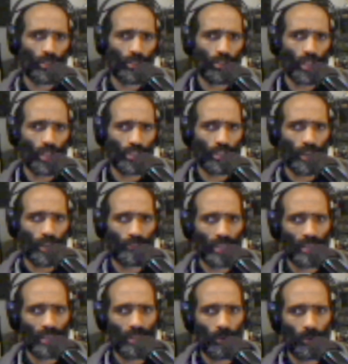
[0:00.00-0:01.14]

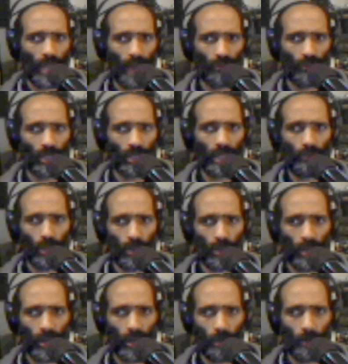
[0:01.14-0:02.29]
CHossudovsky, I think we have to leave it
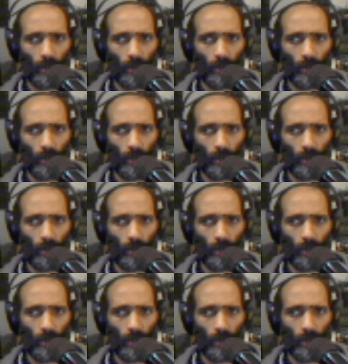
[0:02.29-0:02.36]
there,